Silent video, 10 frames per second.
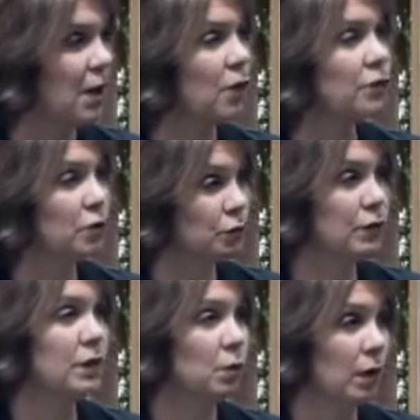So you
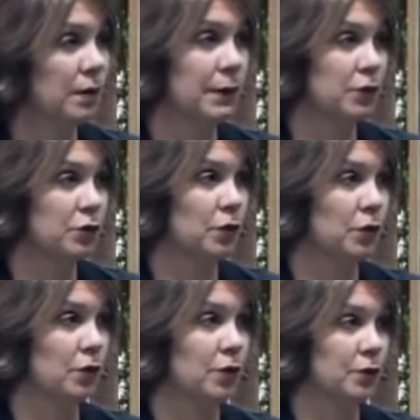really want to make sure
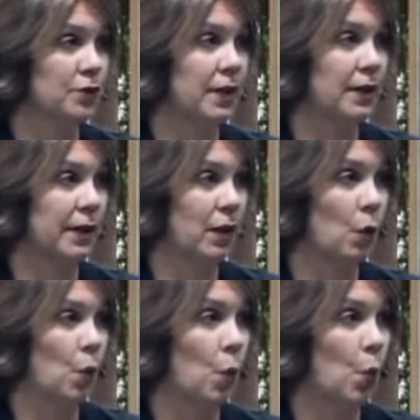you're understanding
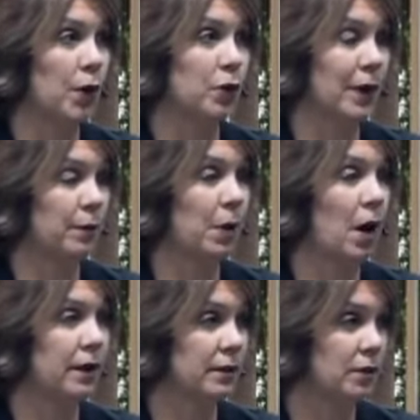what your
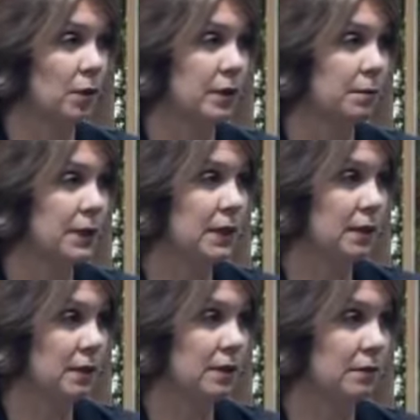out-of-pocket is going to be
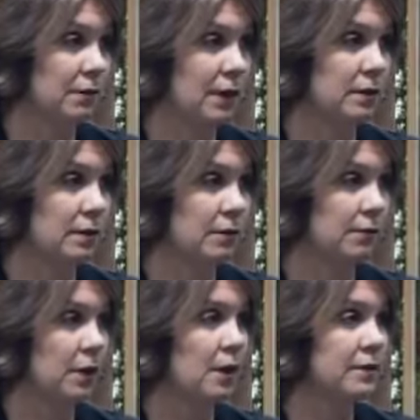in the event of
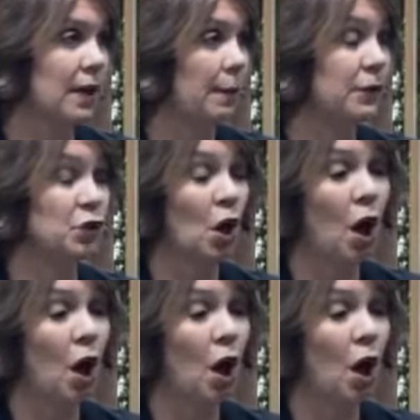damage.